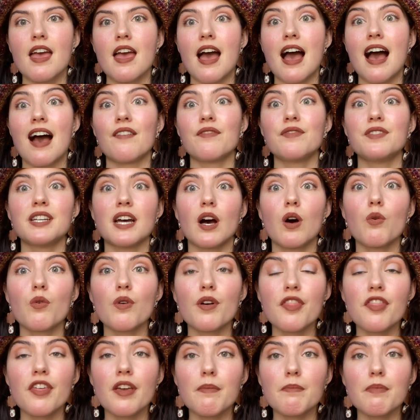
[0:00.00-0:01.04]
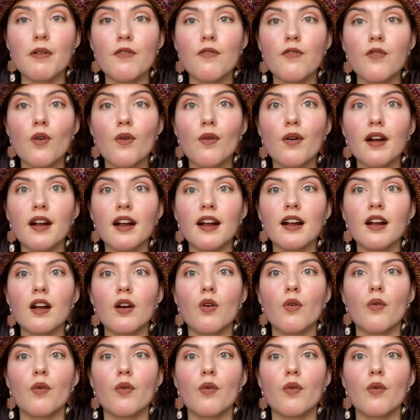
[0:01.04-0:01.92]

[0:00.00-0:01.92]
have dealt with it before,